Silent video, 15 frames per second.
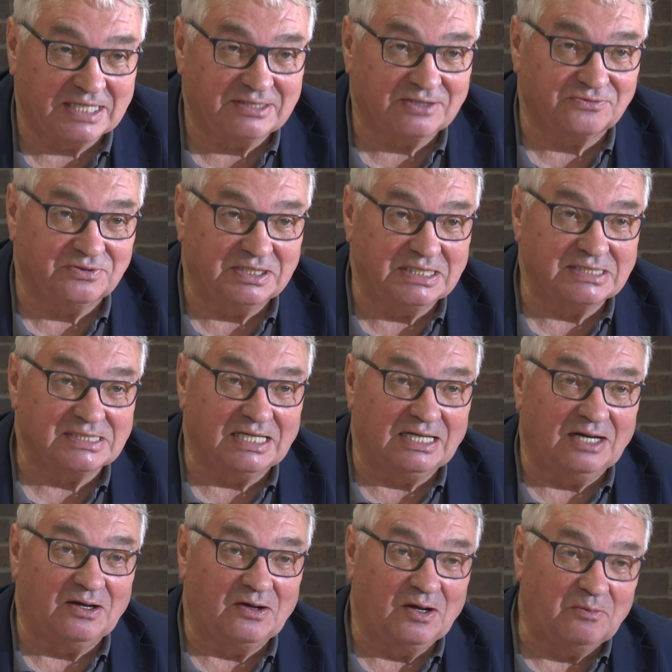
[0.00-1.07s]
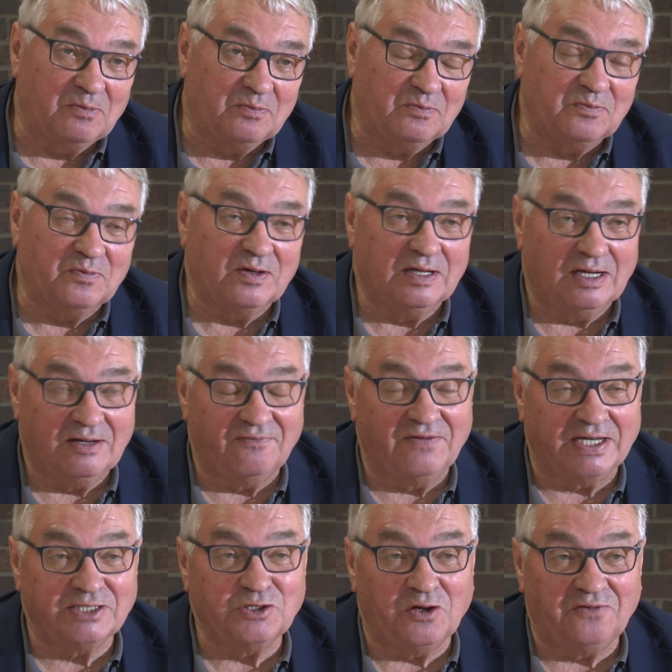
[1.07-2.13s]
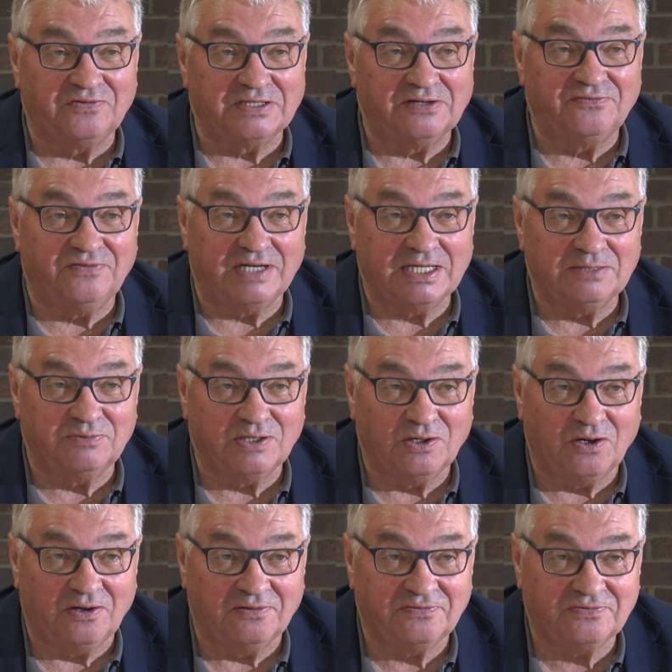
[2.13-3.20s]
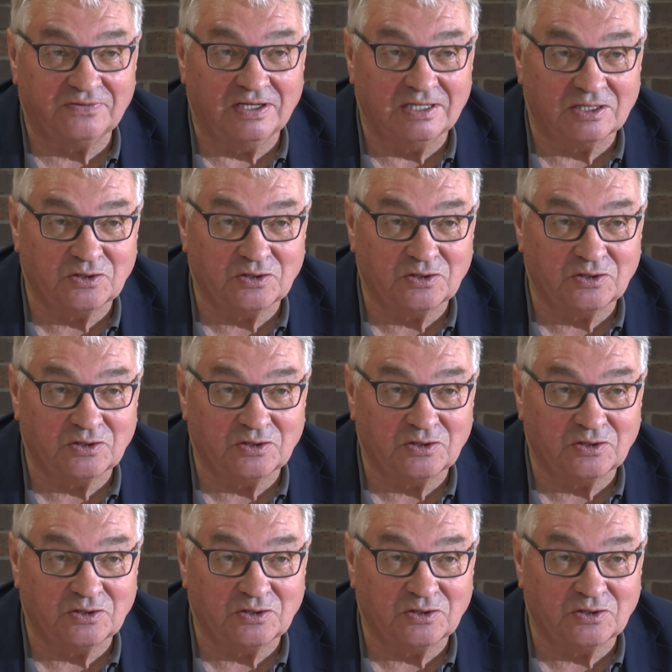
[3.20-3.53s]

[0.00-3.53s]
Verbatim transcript: that the Greens are very often in favor of uh,